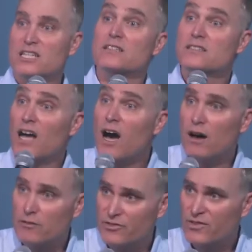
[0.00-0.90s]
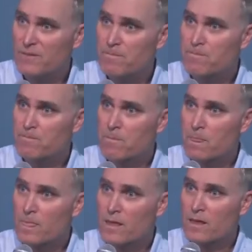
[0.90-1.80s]
to love
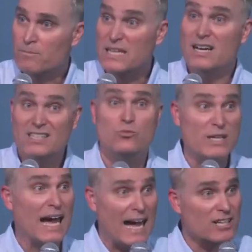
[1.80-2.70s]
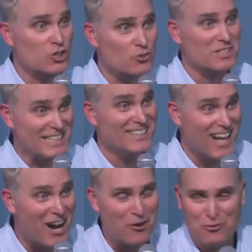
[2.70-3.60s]
because we actually
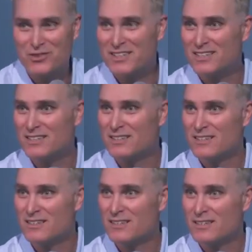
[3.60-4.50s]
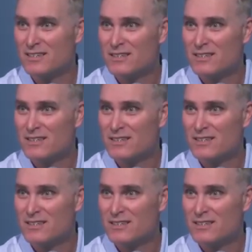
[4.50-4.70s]
love. Yeah.